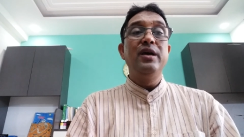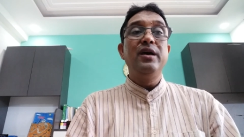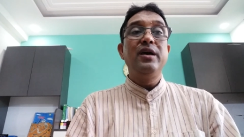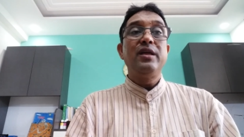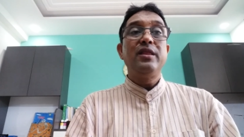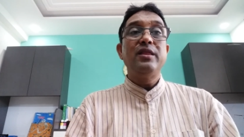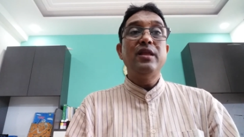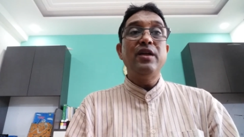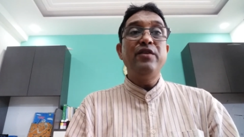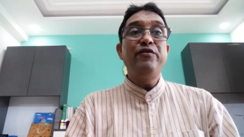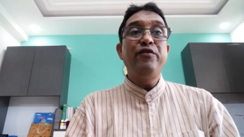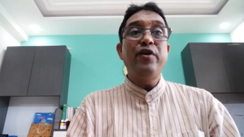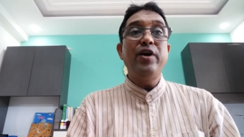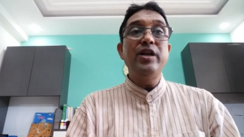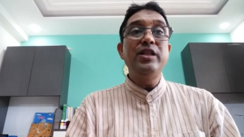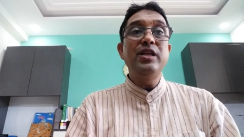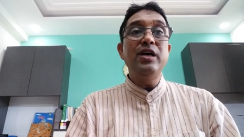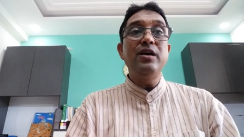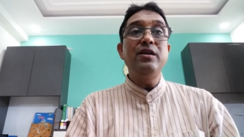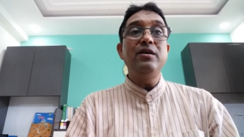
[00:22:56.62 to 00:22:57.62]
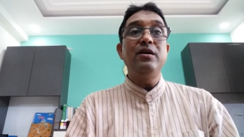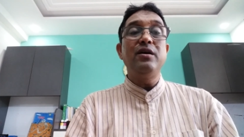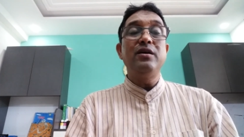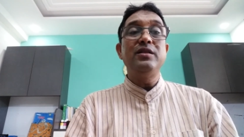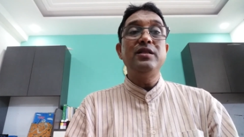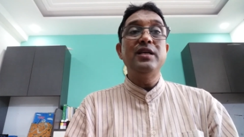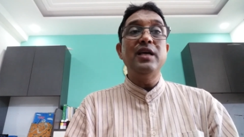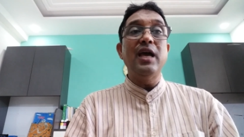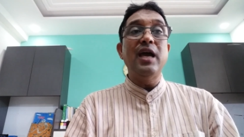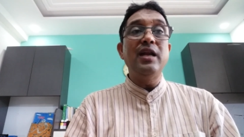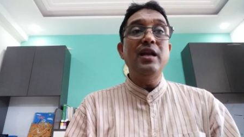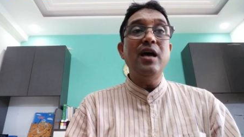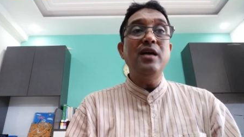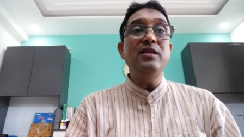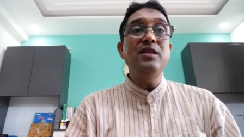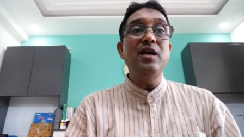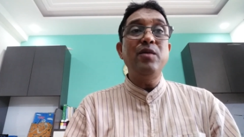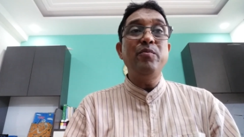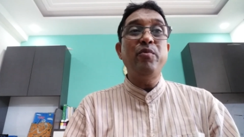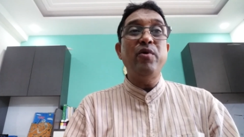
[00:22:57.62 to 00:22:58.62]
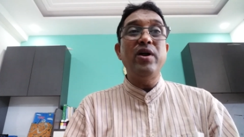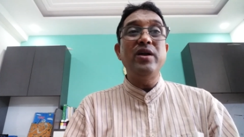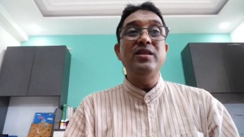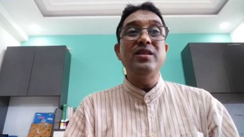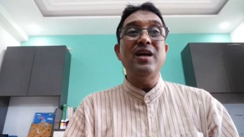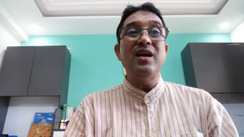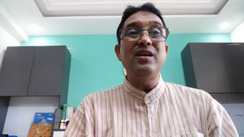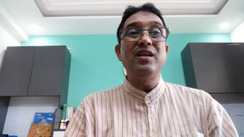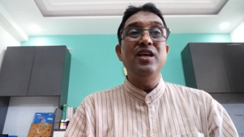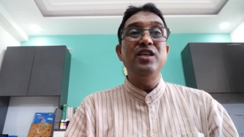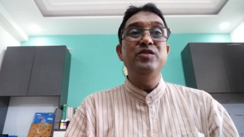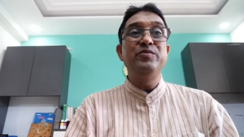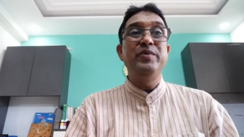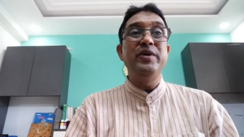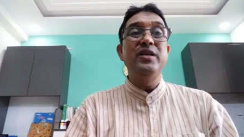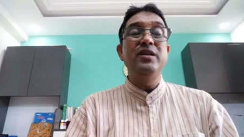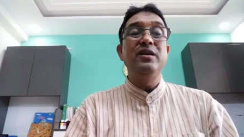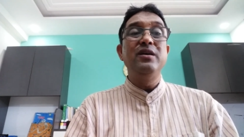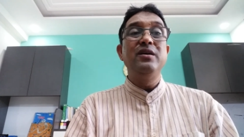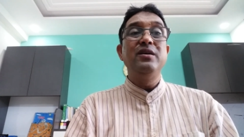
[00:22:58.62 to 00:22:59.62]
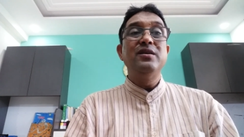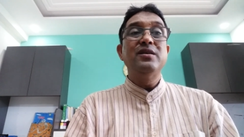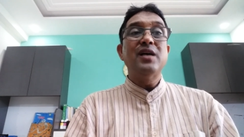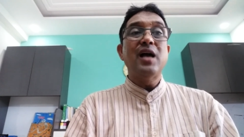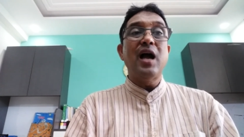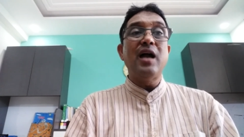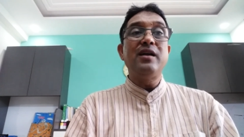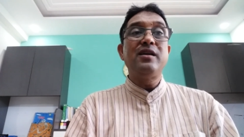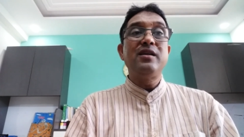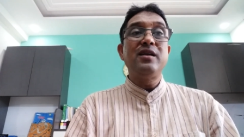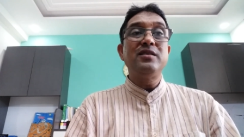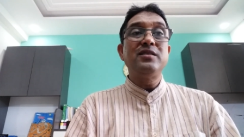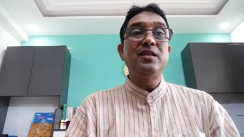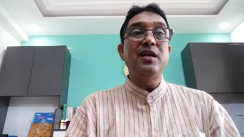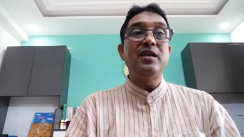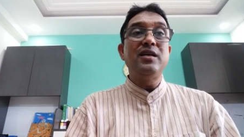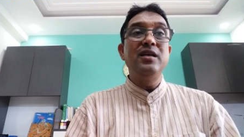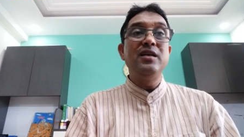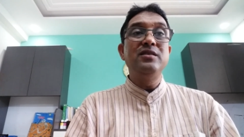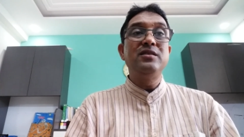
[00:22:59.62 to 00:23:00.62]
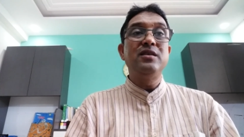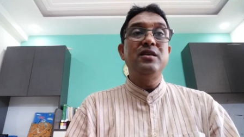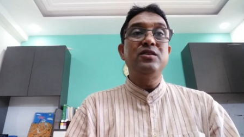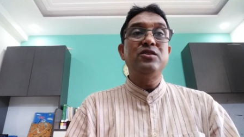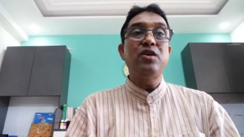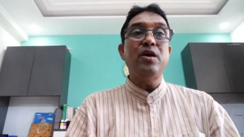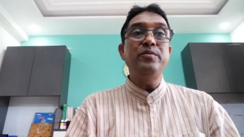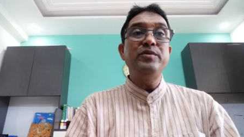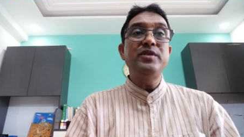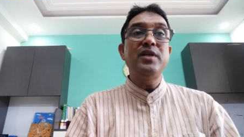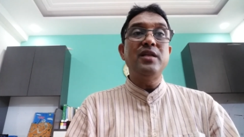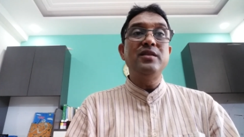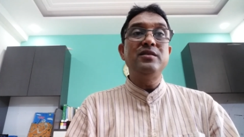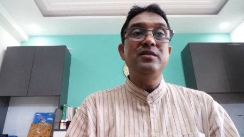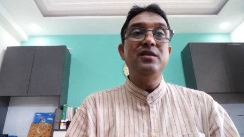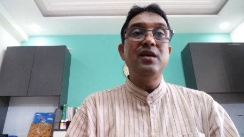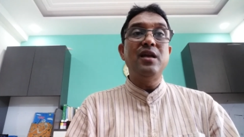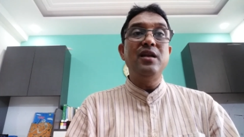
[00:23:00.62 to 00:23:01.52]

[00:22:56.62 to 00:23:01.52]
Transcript: Then further, the another point that has been addressed, that is substantial